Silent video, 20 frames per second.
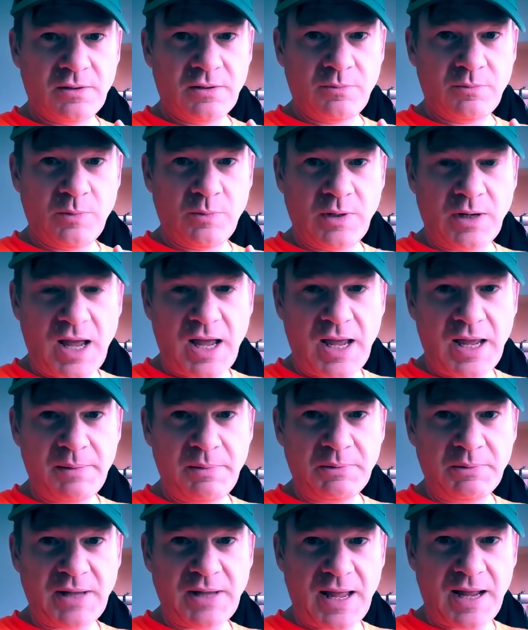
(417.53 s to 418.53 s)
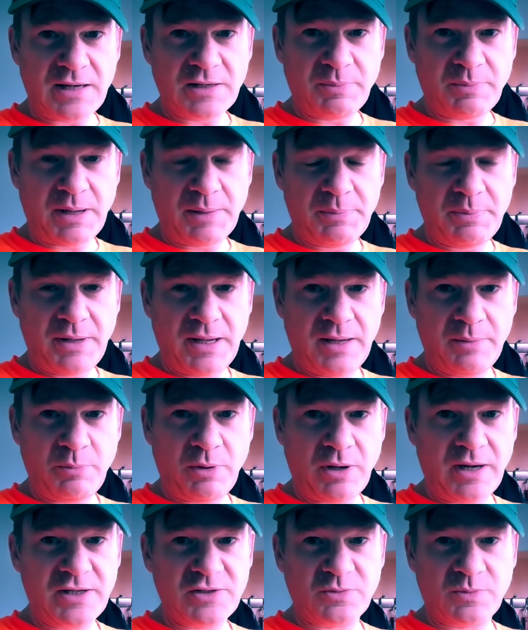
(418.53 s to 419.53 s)
when I'm attacked by pain
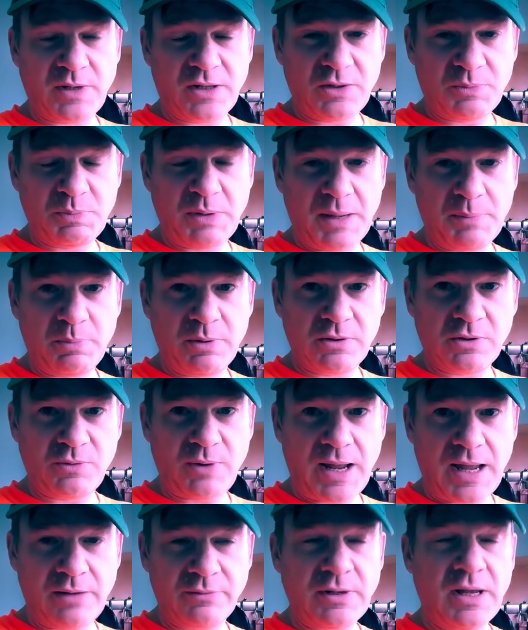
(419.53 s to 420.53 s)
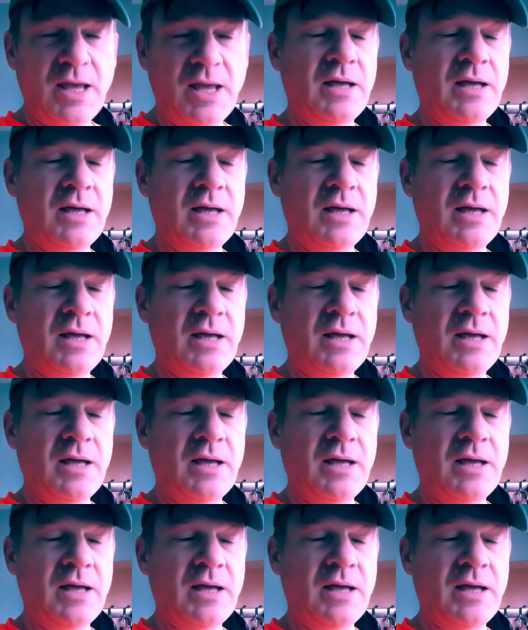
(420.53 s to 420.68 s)
bodies and other people around.